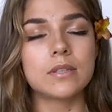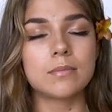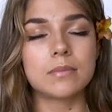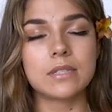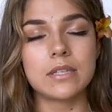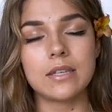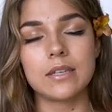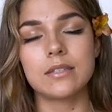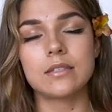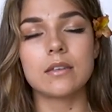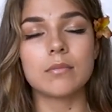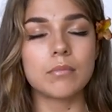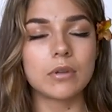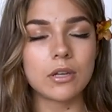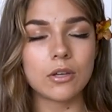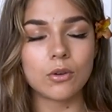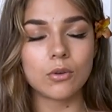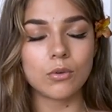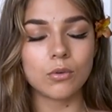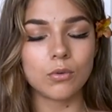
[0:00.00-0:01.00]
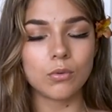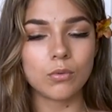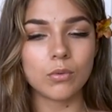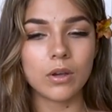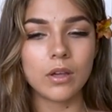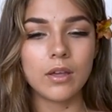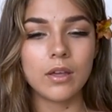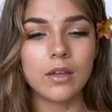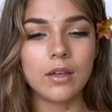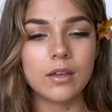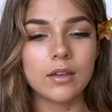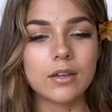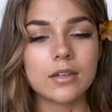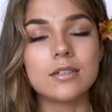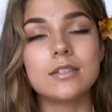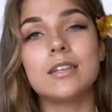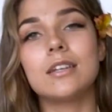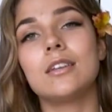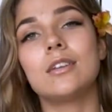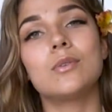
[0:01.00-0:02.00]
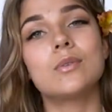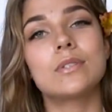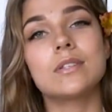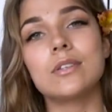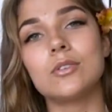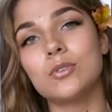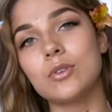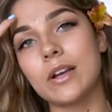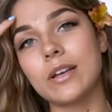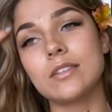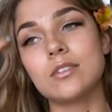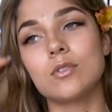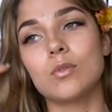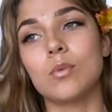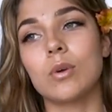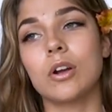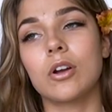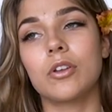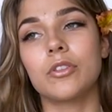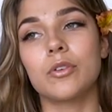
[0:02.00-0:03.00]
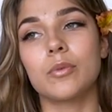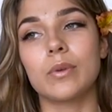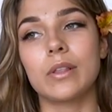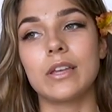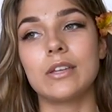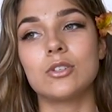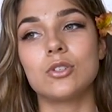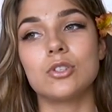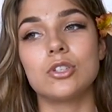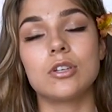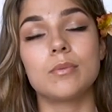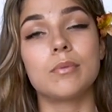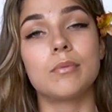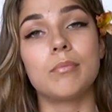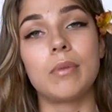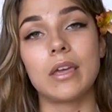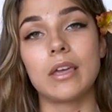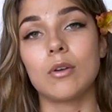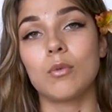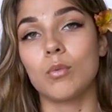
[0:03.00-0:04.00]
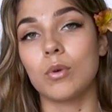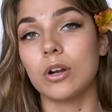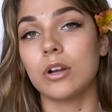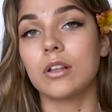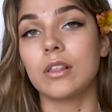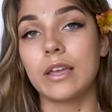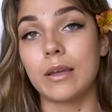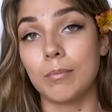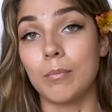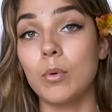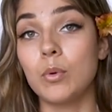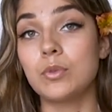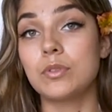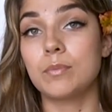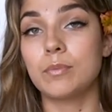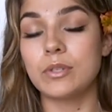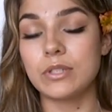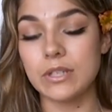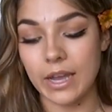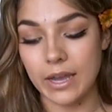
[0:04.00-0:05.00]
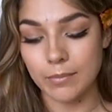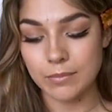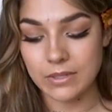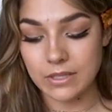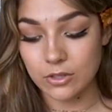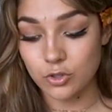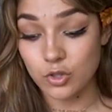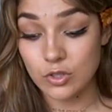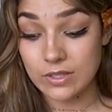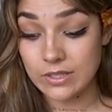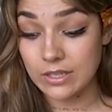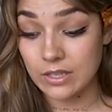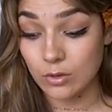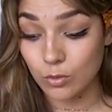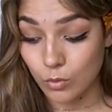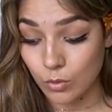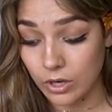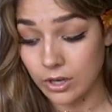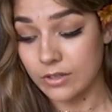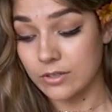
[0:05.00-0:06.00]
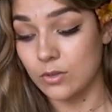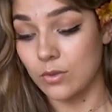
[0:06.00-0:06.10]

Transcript: I'm seeing somebody who continuously tries to work on their relationship and make it work like multiple times, and it just didn't work.